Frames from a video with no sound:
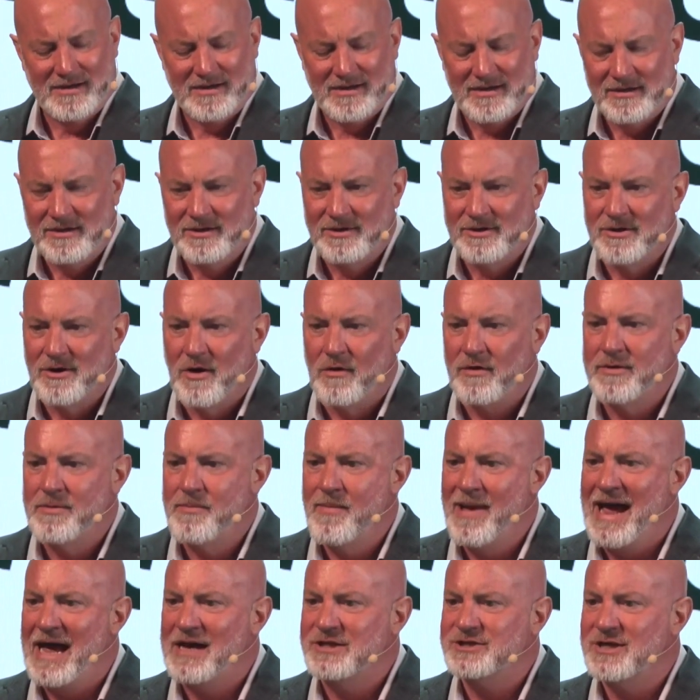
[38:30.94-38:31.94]
You can only
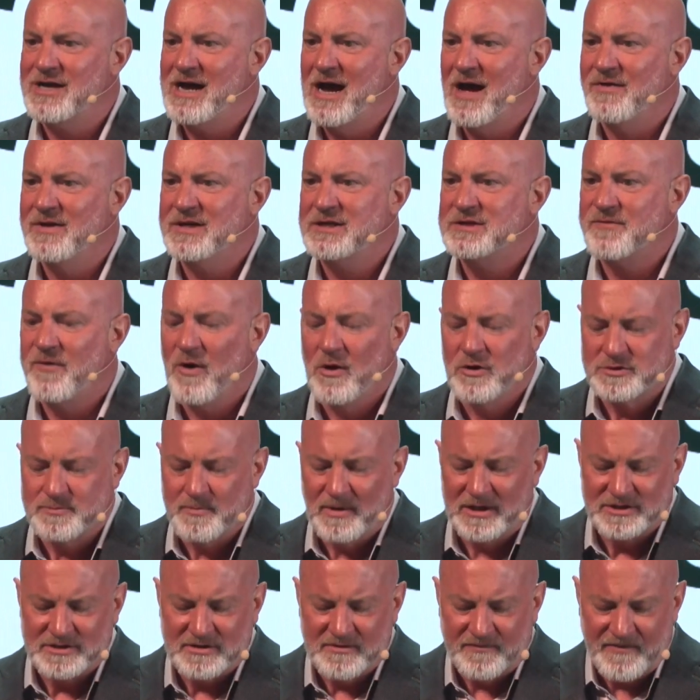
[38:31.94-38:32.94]
imagine how these folks
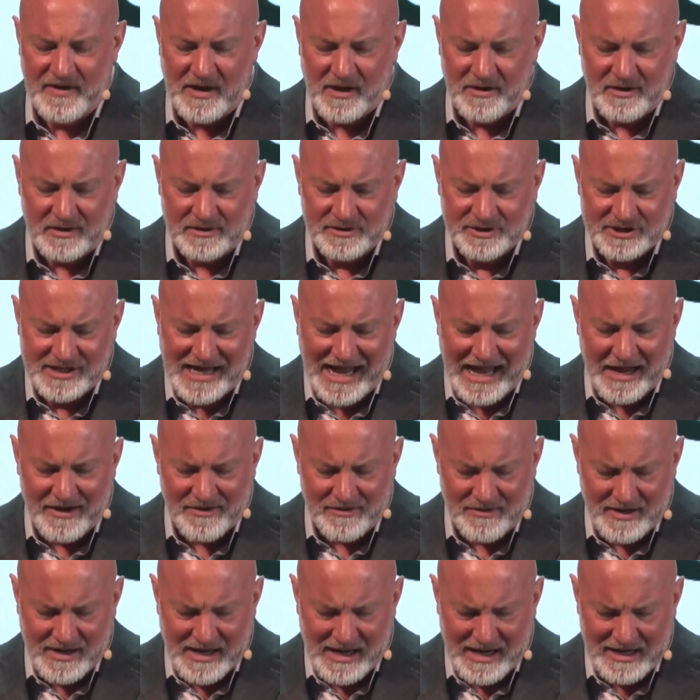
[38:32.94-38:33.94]
must have felt on
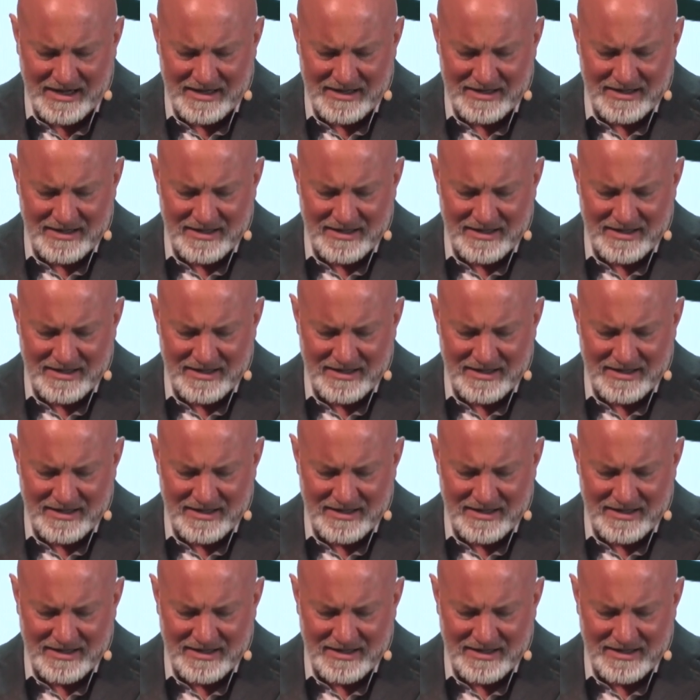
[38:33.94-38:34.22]
Saturday.